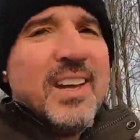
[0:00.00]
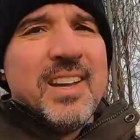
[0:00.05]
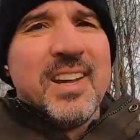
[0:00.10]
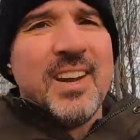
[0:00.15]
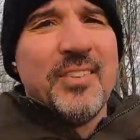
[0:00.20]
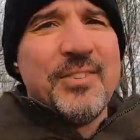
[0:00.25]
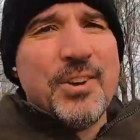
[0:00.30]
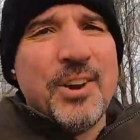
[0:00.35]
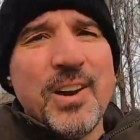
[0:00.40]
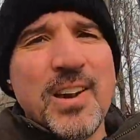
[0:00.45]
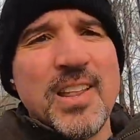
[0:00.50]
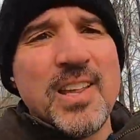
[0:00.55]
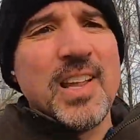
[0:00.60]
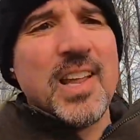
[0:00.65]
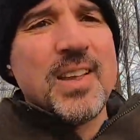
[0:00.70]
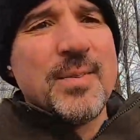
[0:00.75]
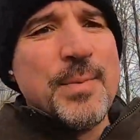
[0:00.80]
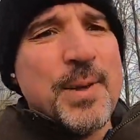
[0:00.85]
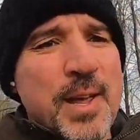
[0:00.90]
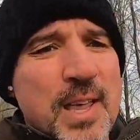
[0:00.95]
if you're anything
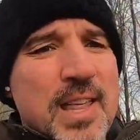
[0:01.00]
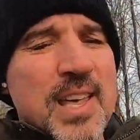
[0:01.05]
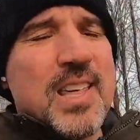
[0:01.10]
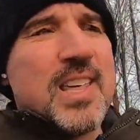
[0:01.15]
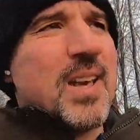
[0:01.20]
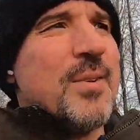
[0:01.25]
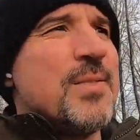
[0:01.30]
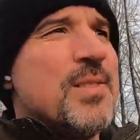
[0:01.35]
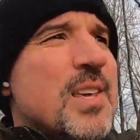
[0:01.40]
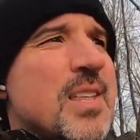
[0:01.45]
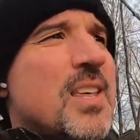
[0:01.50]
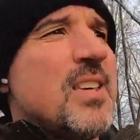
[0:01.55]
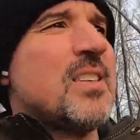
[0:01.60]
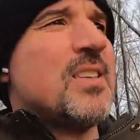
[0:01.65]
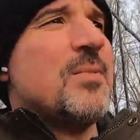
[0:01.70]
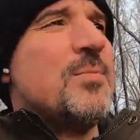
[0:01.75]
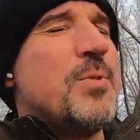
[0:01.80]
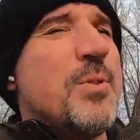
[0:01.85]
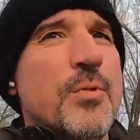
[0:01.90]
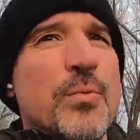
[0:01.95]
like me, some of the
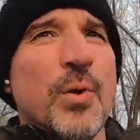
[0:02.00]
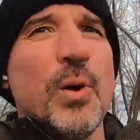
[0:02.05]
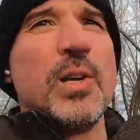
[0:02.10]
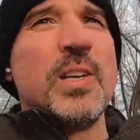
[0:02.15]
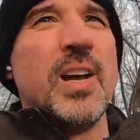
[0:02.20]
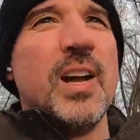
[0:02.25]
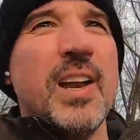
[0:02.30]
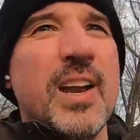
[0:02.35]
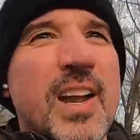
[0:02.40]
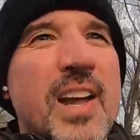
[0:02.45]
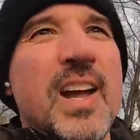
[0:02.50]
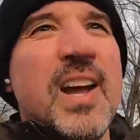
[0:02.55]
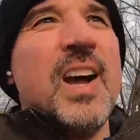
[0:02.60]
systems you've worked on